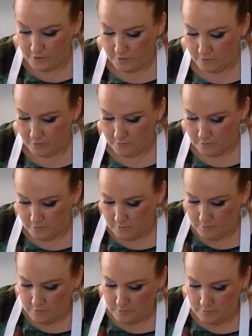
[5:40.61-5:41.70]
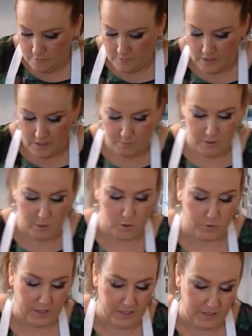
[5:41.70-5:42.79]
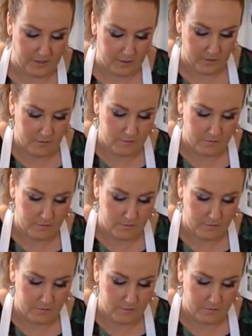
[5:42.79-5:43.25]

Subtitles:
here as best you can.